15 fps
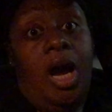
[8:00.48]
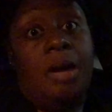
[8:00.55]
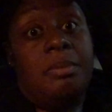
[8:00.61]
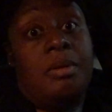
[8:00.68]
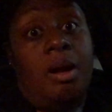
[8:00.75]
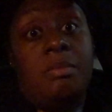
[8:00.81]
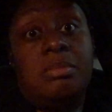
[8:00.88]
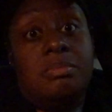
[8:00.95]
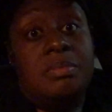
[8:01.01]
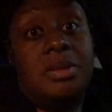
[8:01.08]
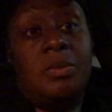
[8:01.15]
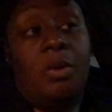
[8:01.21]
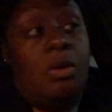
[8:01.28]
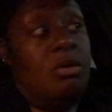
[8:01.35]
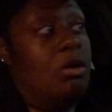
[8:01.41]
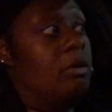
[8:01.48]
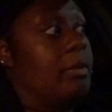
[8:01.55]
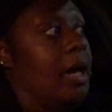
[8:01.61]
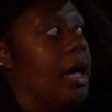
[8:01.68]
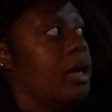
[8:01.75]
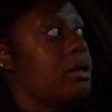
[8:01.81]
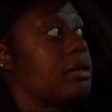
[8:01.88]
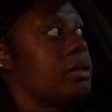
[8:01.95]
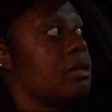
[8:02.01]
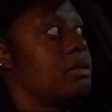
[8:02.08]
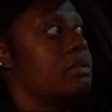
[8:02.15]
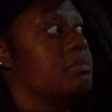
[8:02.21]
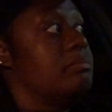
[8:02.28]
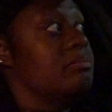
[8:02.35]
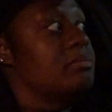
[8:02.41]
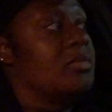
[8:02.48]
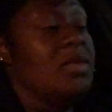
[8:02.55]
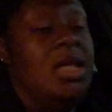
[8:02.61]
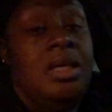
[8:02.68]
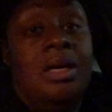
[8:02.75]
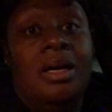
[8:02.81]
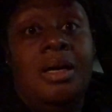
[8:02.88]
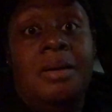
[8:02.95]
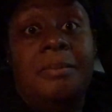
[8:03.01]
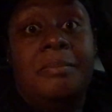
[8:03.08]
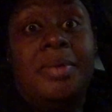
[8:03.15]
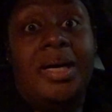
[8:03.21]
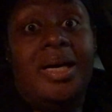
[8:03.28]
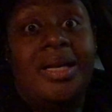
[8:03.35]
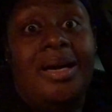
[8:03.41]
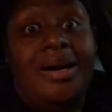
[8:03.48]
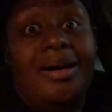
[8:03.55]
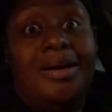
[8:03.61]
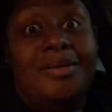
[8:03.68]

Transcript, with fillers: I probably won't go back. But